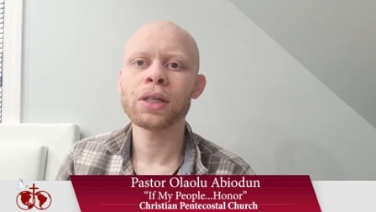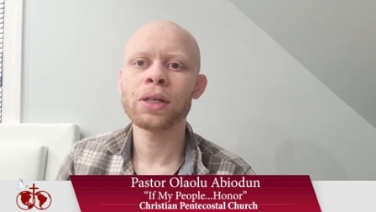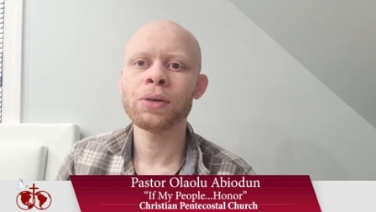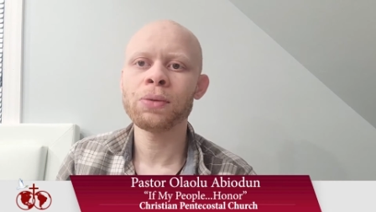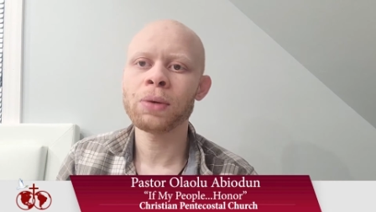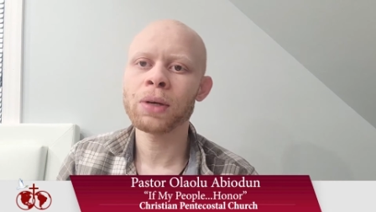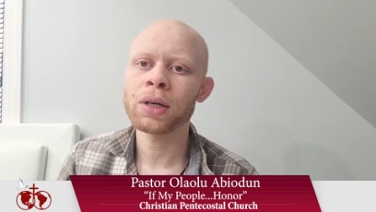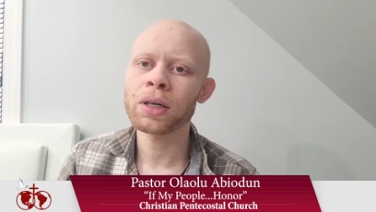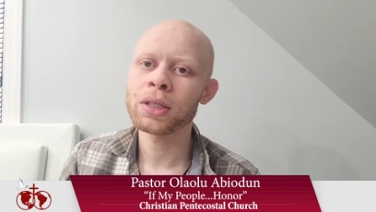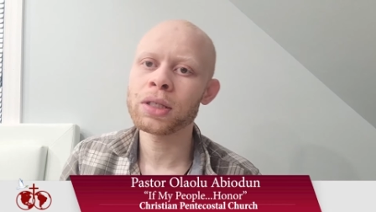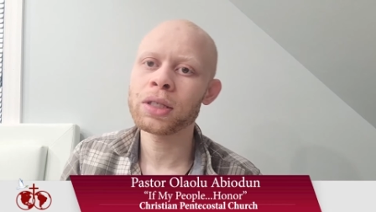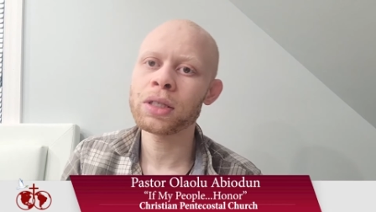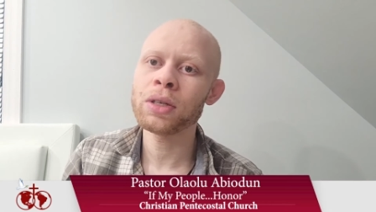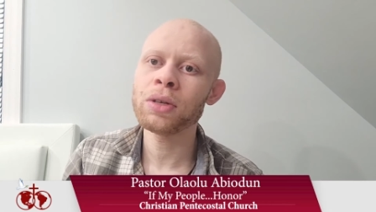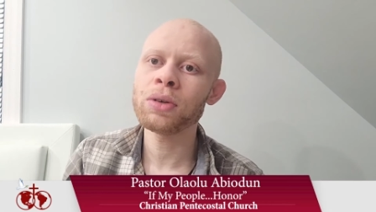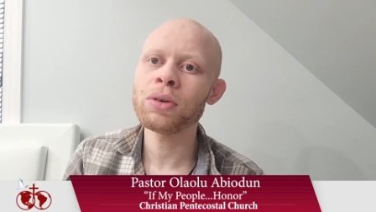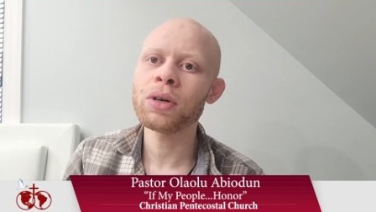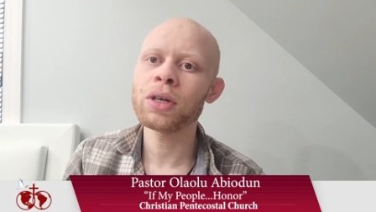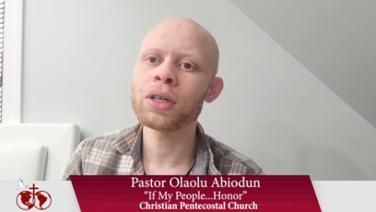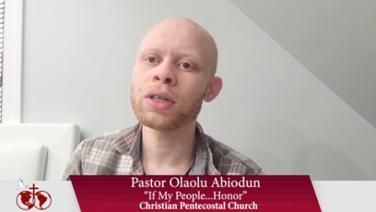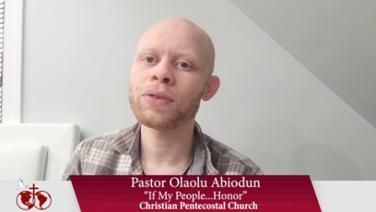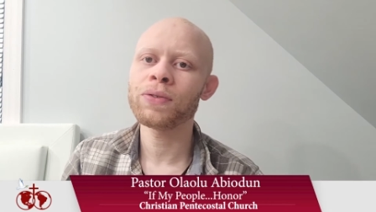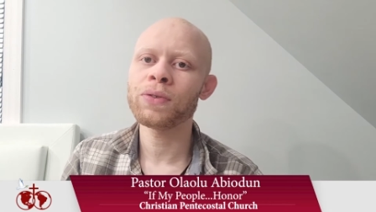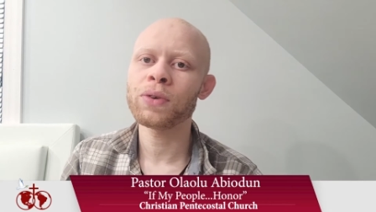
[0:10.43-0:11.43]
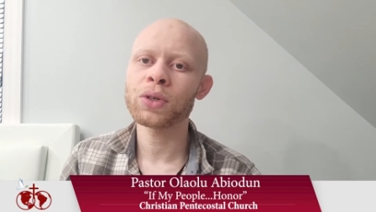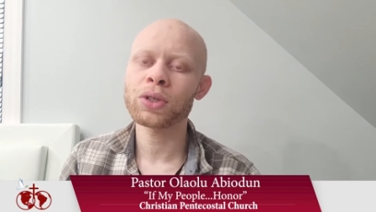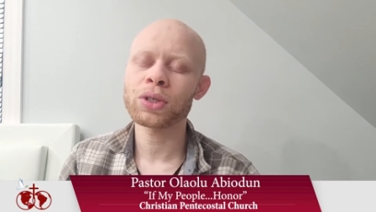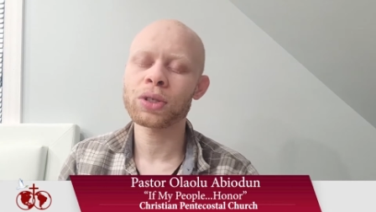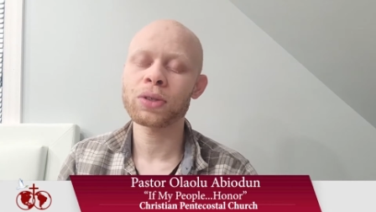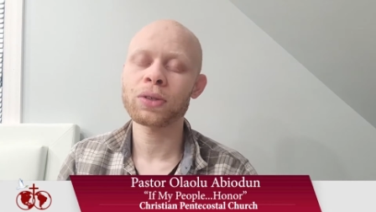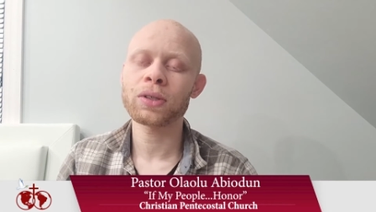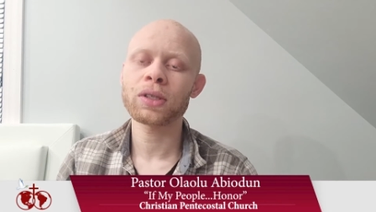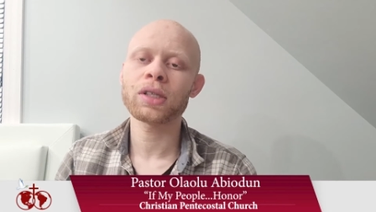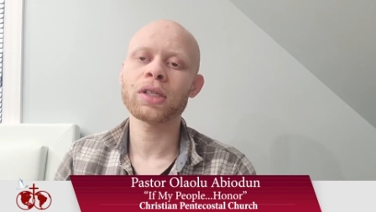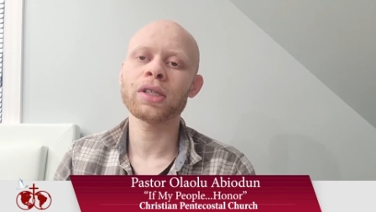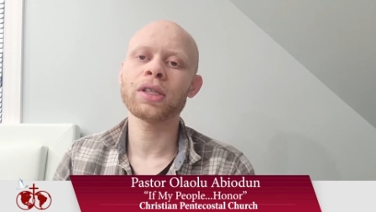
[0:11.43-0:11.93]
and we're continuing our
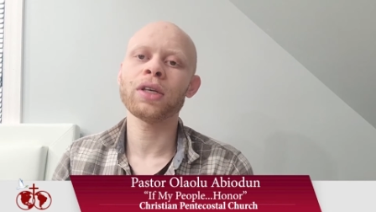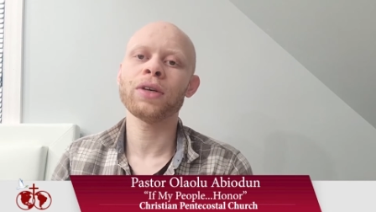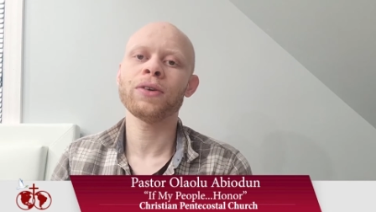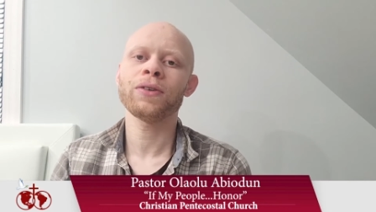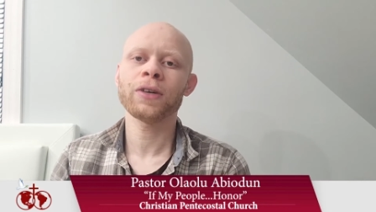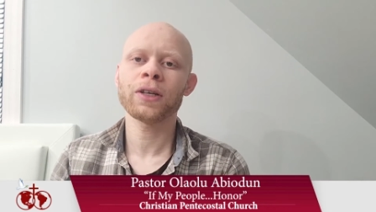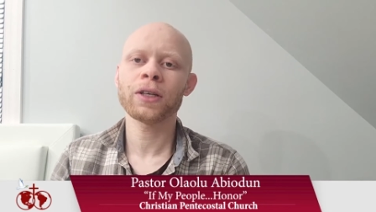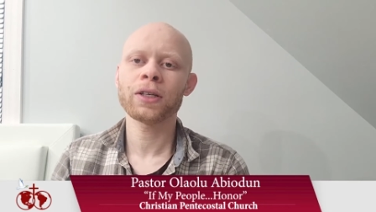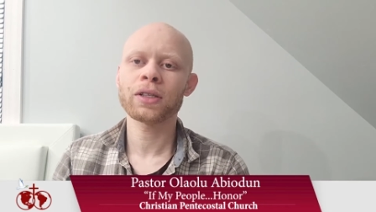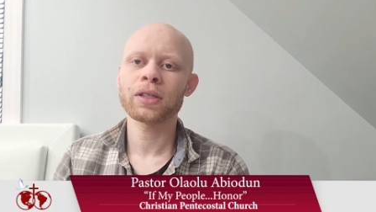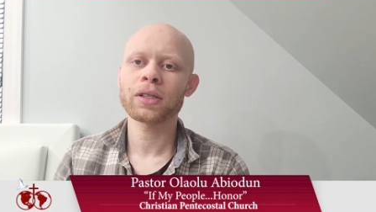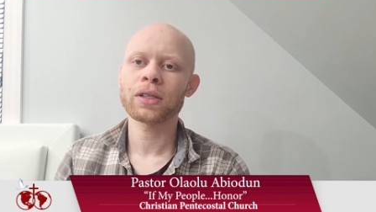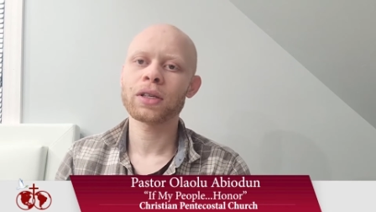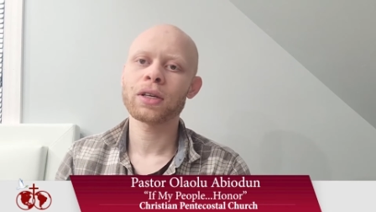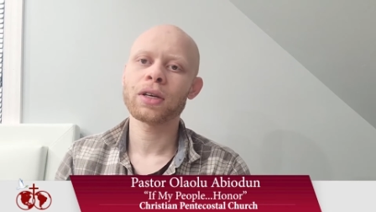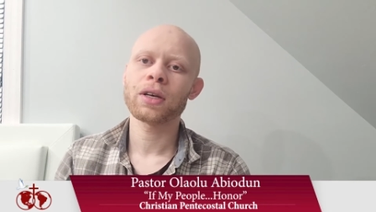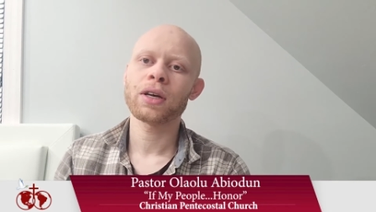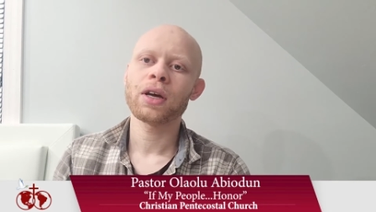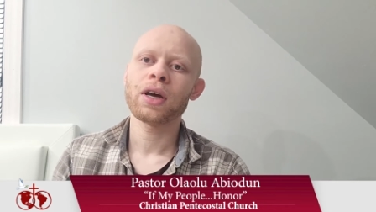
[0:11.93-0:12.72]
devotional series.